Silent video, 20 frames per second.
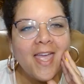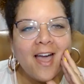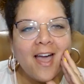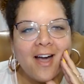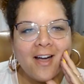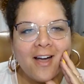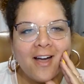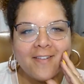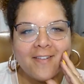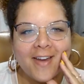
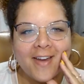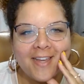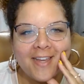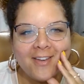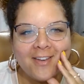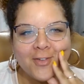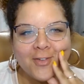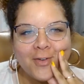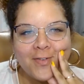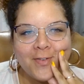All right.
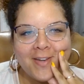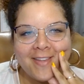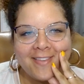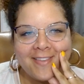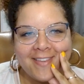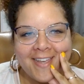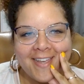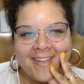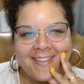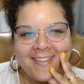Trudy
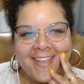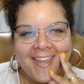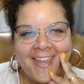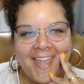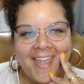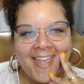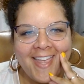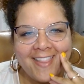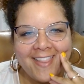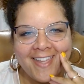says,
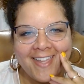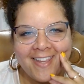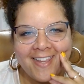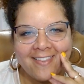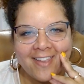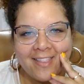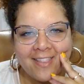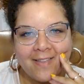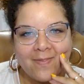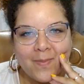hey, ladies, I
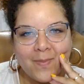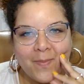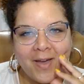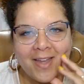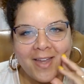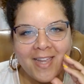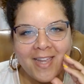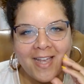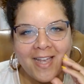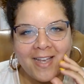love the
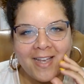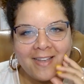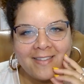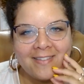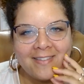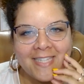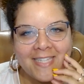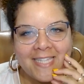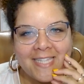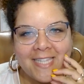podcast
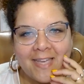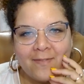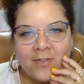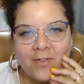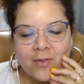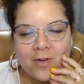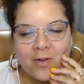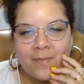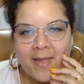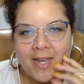and love to
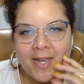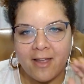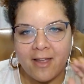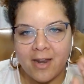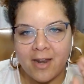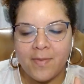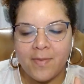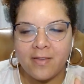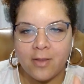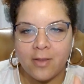remain
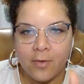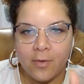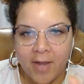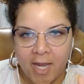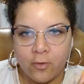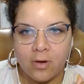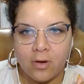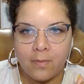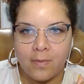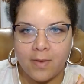anonymous. Okay,
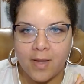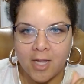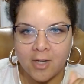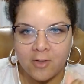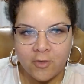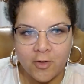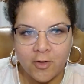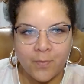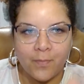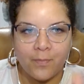Trudy, we
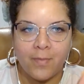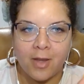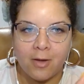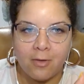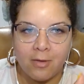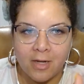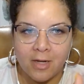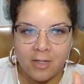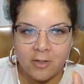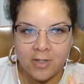got you. My
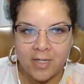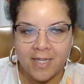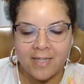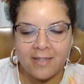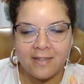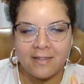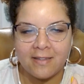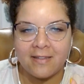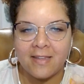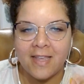question
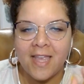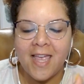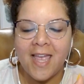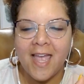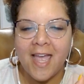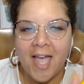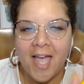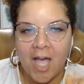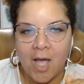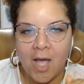is,
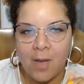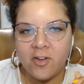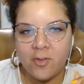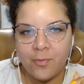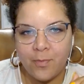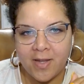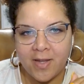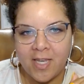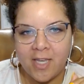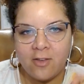how much
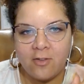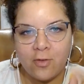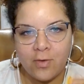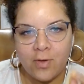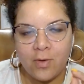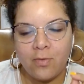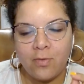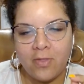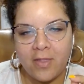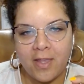money do
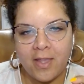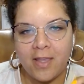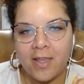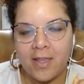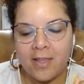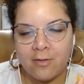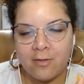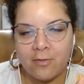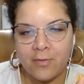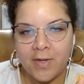you think
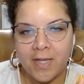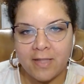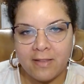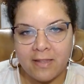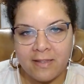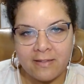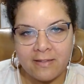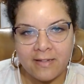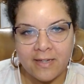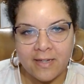is
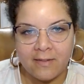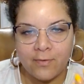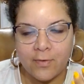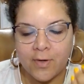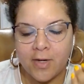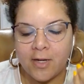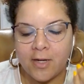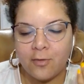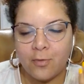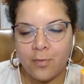realistic for
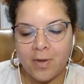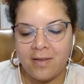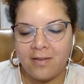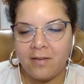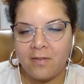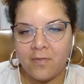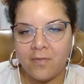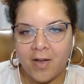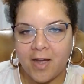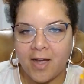a
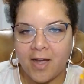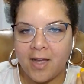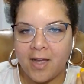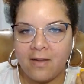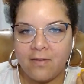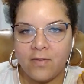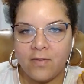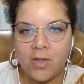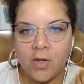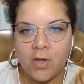
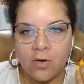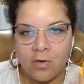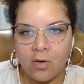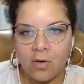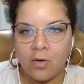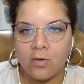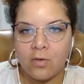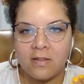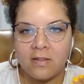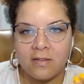
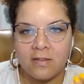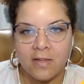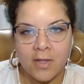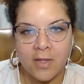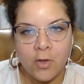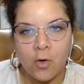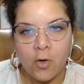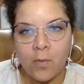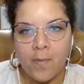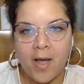25-year-old single
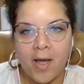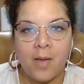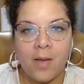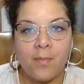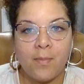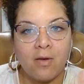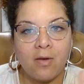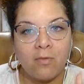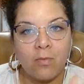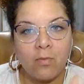mom
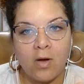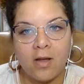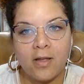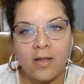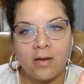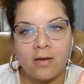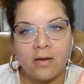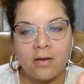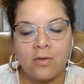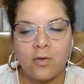of
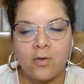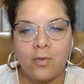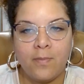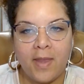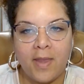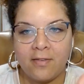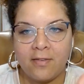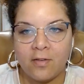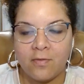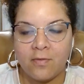one who
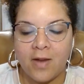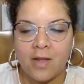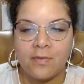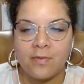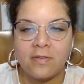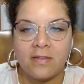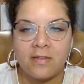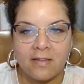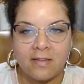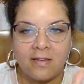makes around
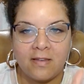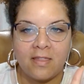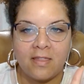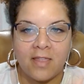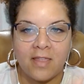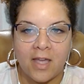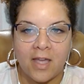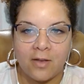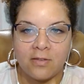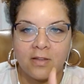
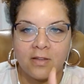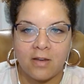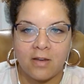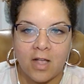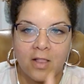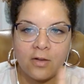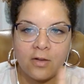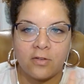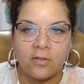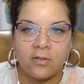
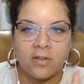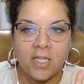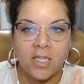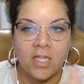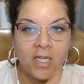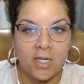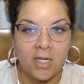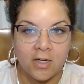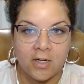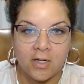$60,000 a
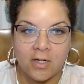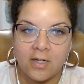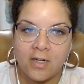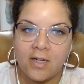year